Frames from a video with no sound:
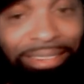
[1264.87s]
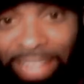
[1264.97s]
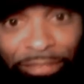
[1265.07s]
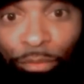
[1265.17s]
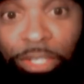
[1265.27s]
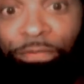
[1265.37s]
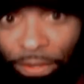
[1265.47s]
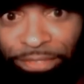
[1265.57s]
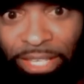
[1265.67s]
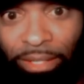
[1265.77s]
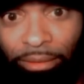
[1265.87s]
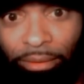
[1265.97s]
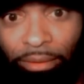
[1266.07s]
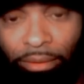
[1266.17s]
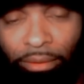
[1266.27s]
Devin was fifteen.
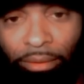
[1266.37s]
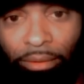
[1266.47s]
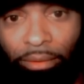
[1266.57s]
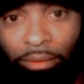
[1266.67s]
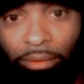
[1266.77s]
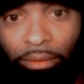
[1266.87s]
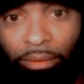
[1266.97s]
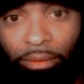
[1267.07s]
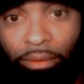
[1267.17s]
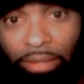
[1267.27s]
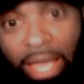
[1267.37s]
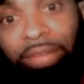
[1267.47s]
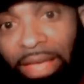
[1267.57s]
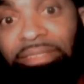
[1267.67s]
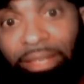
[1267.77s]
Yeah,
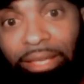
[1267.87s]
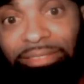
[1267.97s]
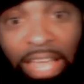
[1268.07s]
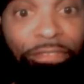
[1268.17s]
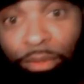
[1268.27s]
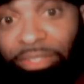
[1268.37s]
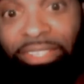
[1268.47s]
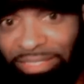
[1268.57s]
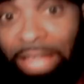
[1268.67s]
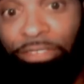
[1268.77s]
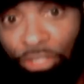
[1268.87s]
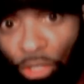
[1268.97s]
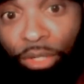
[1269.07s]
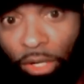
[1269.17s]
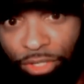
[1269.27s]
if that's the case. Devin, because Devin's
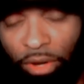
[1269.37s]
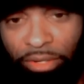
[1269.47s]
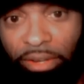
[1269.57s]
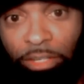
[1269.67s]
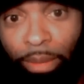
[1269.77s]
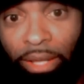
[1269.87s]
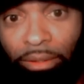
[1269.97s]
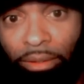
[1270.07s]
two years younger than this man.